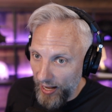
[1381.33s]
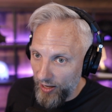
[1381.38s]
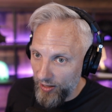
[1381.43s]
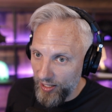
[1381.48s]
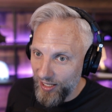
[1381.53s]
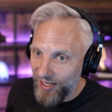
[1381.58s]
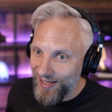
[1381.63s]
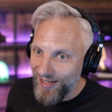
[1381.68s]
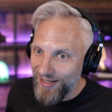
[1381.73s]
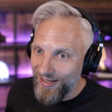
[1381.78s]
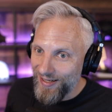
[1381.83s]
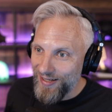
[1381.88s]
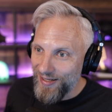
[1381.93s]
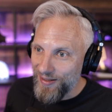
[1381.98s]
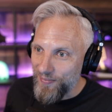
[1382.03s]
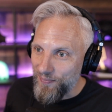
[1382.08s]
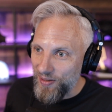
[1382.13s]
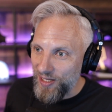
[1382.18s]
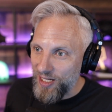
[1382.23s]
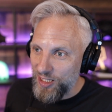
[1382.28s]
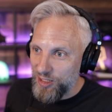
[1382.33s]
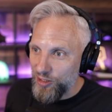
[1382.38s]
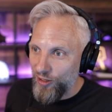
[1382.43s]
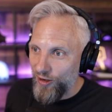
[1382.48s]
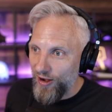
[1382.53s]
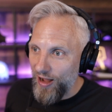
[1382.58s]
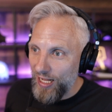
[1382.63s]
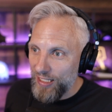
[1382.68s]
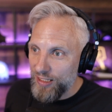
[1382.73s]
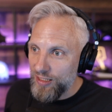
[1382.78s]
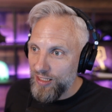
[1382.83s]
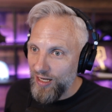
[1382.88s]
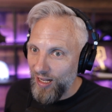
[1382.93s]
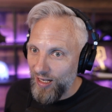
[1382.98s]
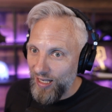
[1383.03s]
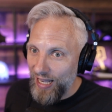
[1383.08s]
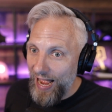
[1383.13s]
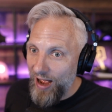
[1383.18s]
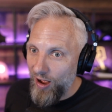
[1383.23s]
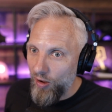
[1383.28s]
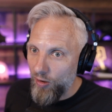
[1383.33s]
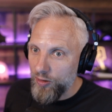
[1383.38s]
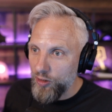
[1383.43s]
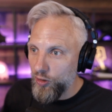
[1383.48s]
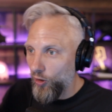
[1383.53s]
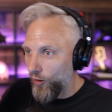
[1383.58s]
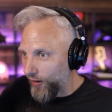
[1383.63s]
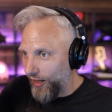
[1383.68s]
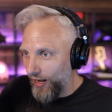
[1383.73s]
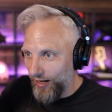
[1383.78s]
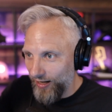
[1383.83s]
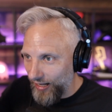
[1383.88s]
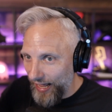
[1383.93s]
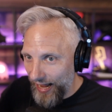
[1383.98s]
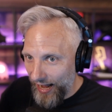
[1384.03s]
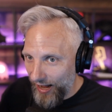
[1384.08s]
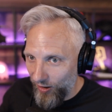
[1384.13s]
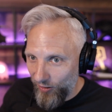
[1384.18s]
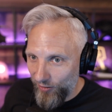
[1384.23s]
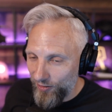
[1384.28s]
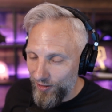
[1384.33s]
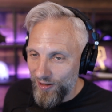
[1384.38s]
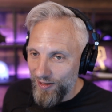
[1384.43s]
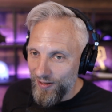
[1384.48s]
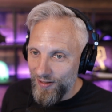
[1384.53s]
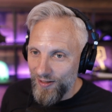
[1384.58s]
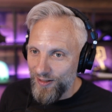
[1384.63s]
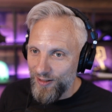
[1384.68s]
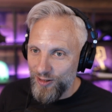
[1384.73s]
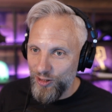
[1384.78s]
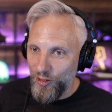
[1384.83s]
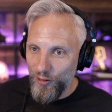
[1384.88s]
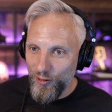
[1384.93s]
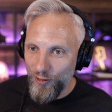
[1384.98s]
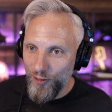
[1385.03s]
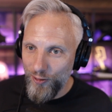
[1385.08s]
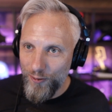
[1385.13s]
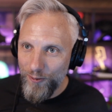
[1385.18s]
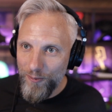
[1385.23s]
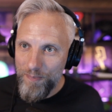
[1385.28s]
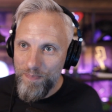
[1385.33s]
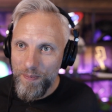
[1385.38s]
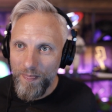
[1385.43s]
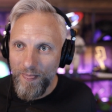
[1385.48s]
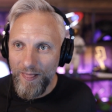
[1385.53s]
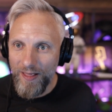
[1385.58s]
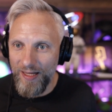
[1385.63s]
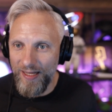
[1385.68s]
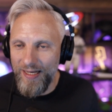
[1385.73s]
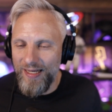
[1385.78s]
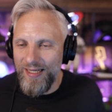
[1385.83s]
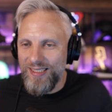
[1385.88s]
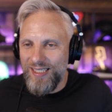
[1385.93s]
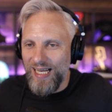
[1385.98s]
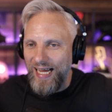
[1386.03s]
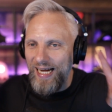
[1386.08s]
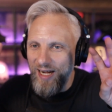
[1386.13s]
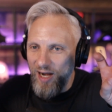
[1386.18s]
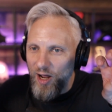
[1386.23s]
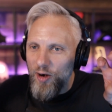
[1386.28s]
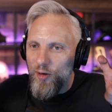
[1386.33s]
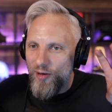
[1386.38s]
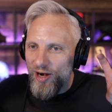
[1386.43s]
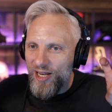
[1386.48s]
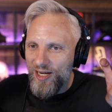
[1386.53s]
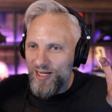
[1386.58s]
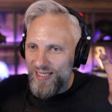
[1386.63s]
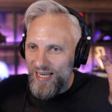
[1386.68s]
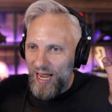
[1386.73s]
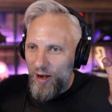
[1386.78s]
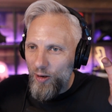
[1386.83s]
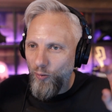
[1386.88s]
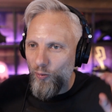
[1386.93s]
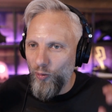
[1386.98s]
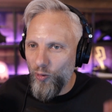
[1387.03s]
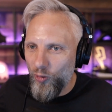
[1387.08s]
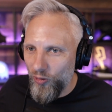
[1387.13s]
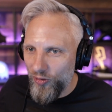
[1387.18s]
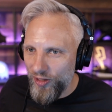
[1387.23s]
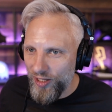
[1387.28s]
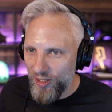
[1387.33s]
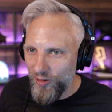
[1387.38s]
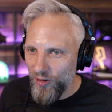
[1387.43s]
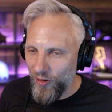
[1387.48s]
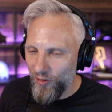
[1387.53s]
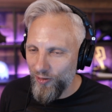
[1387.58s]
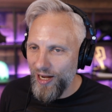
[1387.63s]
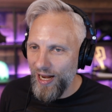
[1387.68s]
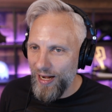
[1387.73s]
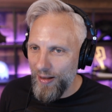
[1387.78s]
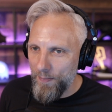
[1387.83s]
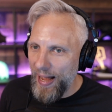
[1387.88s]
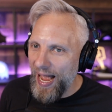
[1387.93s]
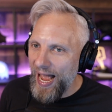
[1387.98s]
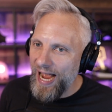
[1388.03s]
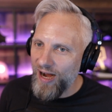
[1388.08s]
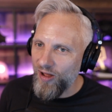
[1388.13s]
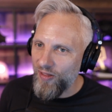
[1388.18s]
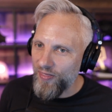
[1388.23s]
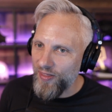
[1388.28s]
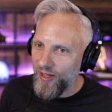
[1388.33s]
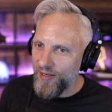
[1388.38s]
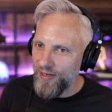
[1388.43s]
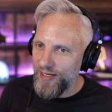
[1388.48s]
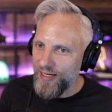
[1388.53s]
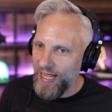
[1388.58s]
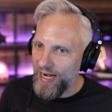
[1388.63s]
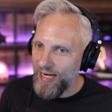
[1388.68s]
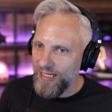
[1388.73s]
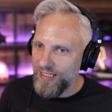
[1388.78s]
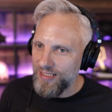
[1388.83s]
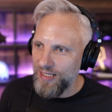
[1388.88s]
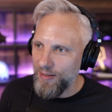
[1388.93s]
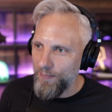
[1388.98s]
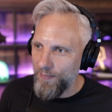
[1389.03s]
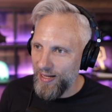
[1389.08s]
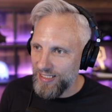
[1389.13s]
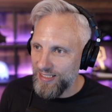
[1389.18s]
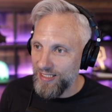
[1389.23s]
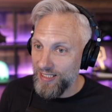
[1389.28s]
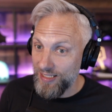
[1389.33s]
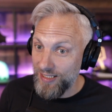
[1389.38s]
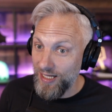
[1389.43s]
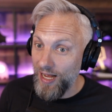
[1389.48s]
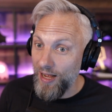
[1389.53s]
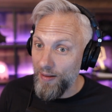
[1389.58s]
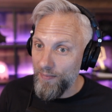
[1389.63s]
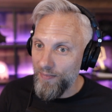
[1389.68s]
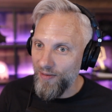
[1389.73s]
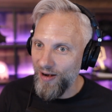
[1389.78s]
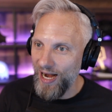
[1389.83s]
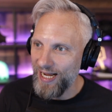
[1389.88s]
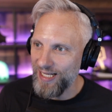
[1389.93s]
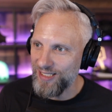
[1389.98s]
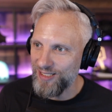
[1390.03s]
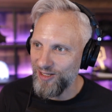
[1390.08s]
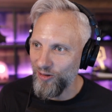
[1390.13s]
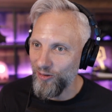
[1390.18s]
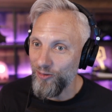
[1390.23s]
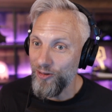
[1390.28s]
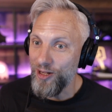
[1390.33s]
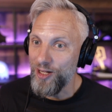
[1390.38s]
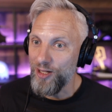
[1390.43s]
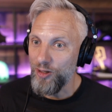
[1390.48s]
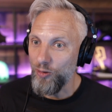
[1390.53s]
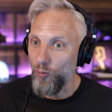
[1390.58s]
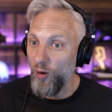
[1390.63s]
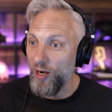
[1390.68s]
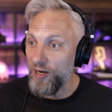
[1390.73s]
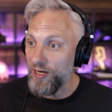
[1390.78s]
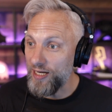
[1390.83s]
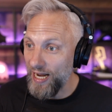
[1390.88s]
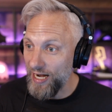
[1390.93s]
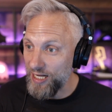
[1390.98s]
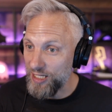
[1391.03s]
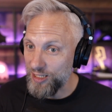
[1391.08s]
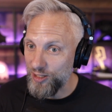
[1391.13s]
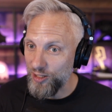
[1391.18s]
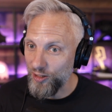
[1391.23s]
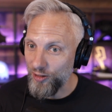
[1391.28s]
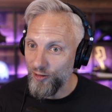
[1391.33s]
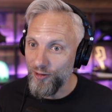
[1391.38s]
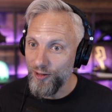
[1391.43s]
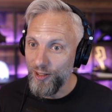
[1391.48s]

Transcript: it because you're not allowed to, it's like an unwritten dental rule that you don't kind of bag on the dentist that messed this up, right? So what did dentists do?